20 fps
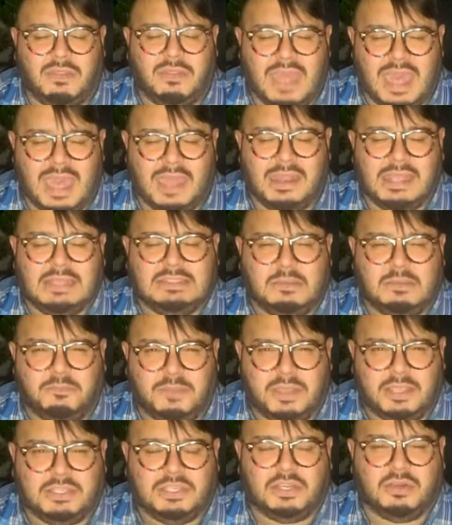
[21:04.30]
that that is
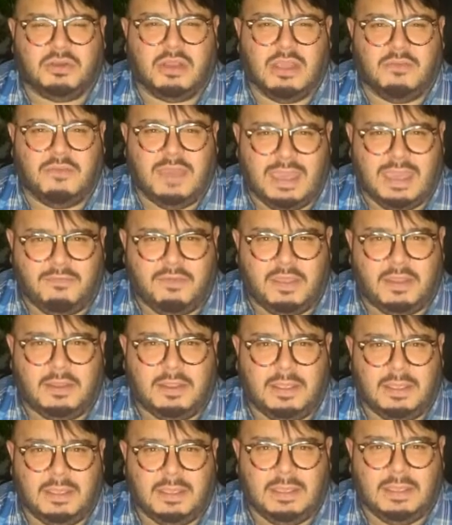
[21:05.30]
a picture of
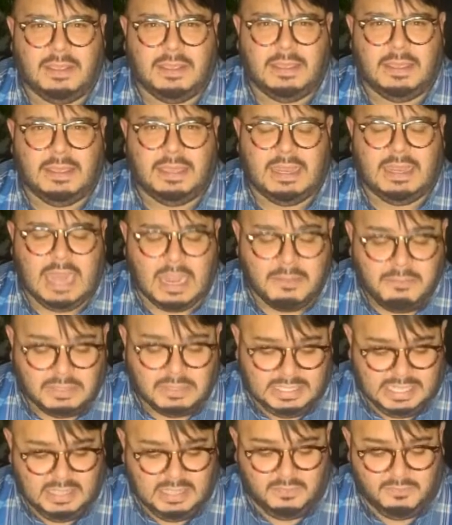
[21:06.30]
heaven. And I
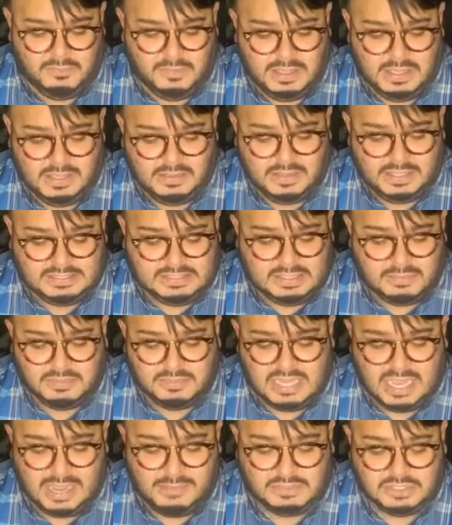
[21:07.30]
believe that
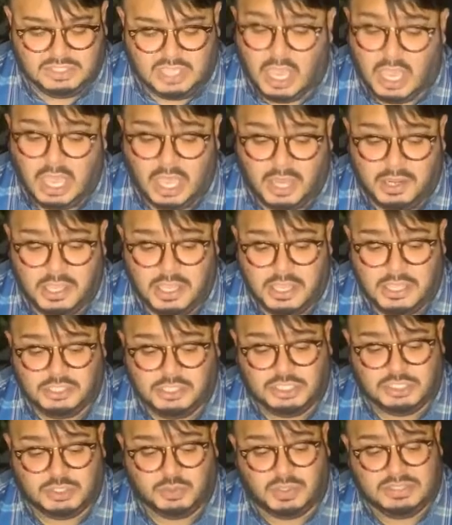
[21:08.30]
sometimes God
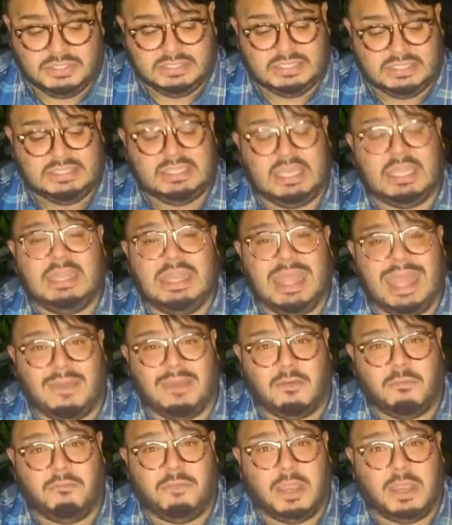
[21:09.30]
just wants to sit and
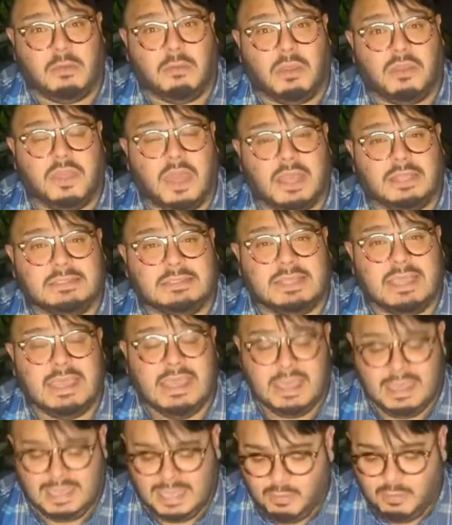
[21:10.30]
have a beer with us.
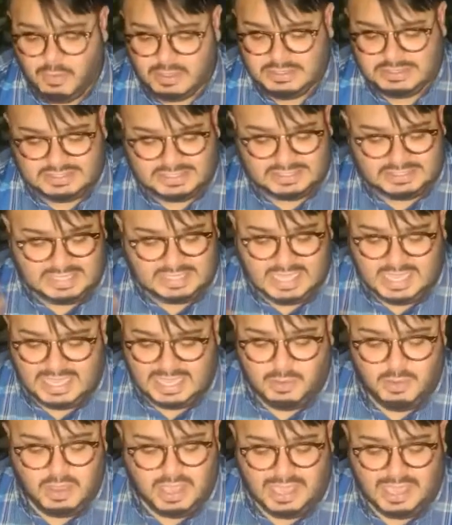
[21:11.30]
He wants to
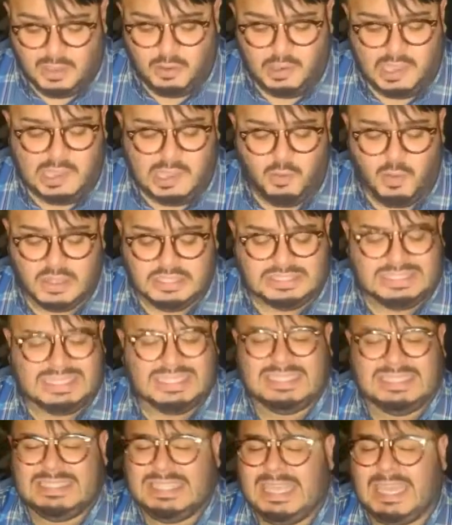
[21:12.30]

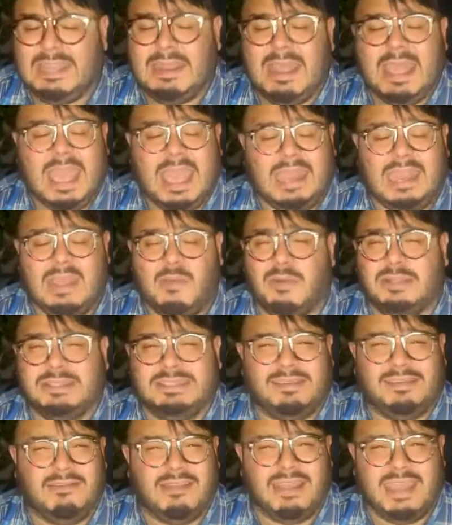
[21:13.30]
sit and he
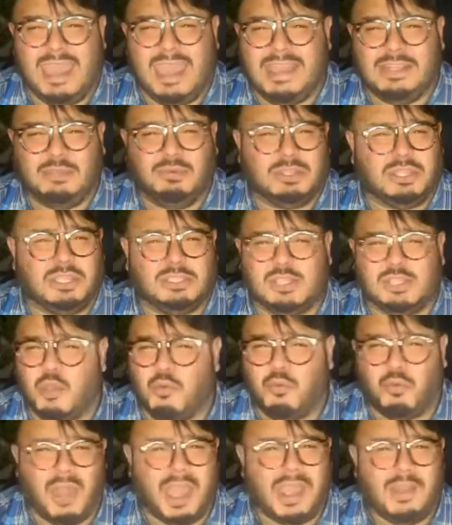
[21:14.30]
wants to engage with us
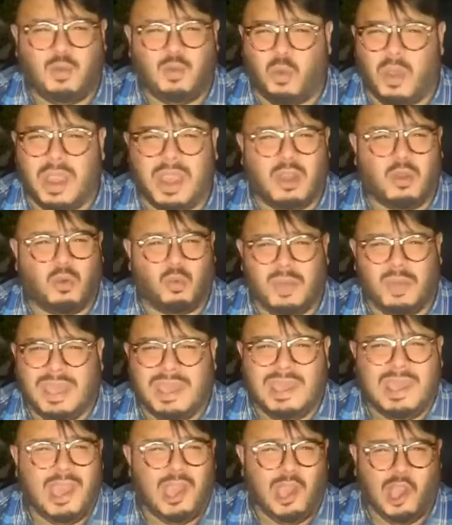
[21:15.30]
right where
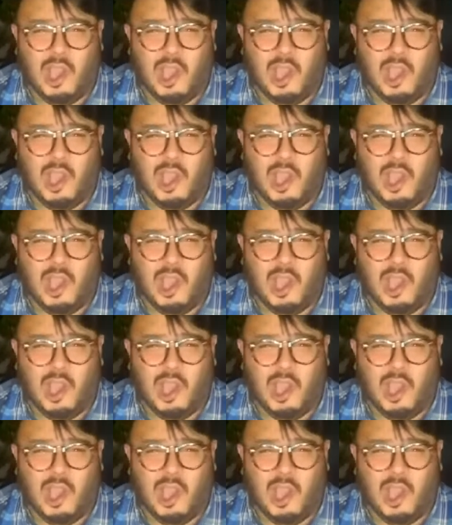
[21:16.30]
we